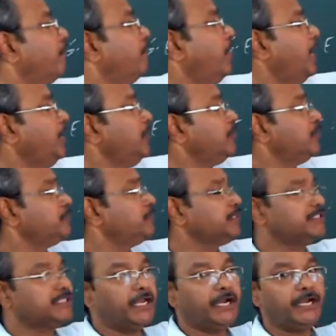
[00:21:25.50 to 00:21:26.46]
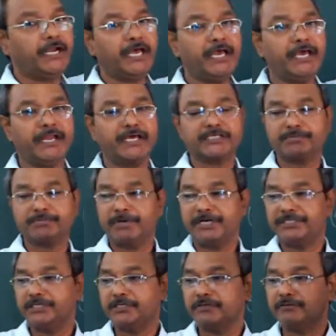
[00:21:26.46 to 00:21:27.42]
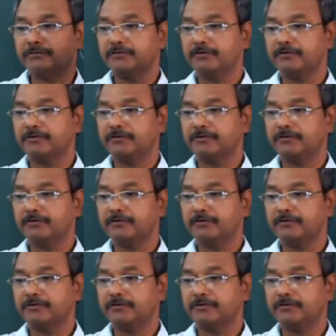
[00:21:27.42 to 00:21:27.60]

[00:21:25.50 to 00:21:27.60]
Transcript: value of this entire expression